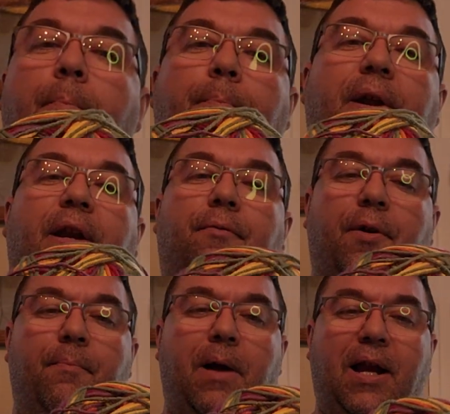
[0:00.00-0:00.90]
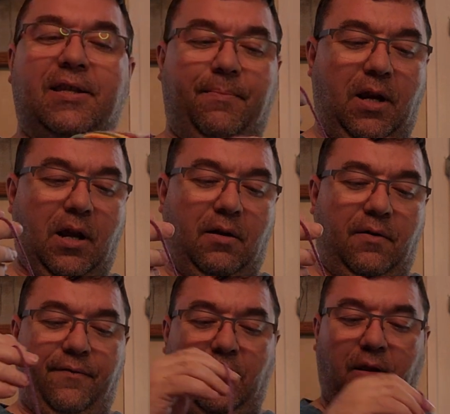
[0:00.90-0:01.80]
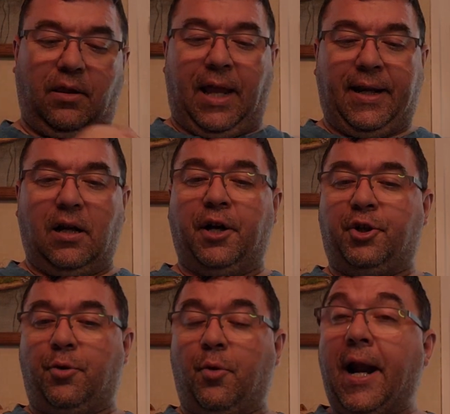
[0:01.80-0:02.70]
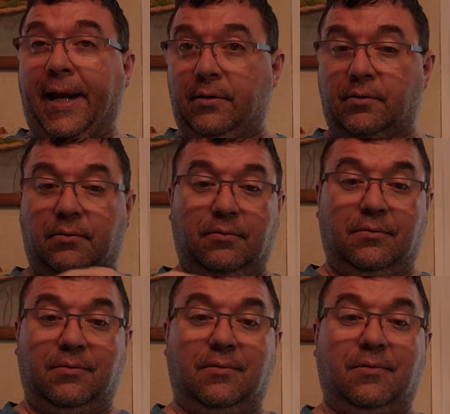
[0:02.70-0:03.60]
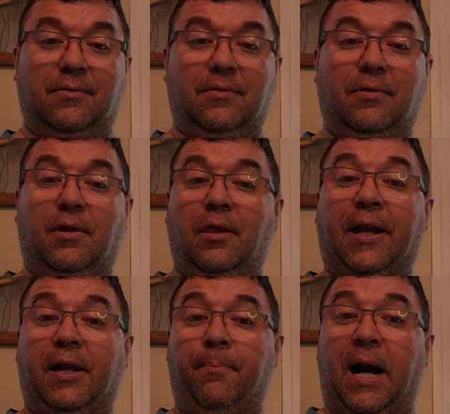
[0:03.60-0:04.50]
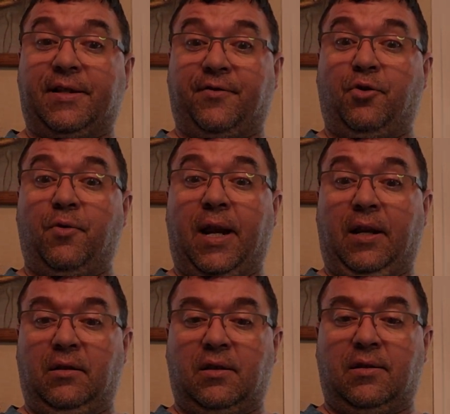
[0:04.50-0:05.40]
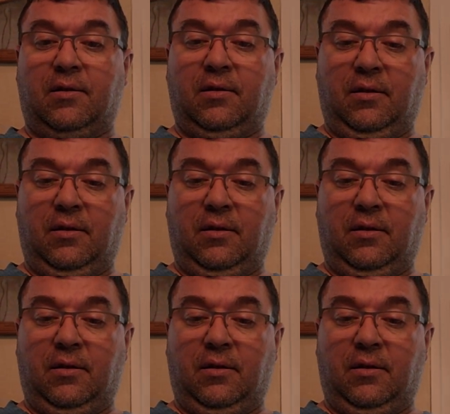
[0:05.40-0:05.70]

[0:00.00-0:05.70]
But it reminds me of like a crayon, like a box of crayons.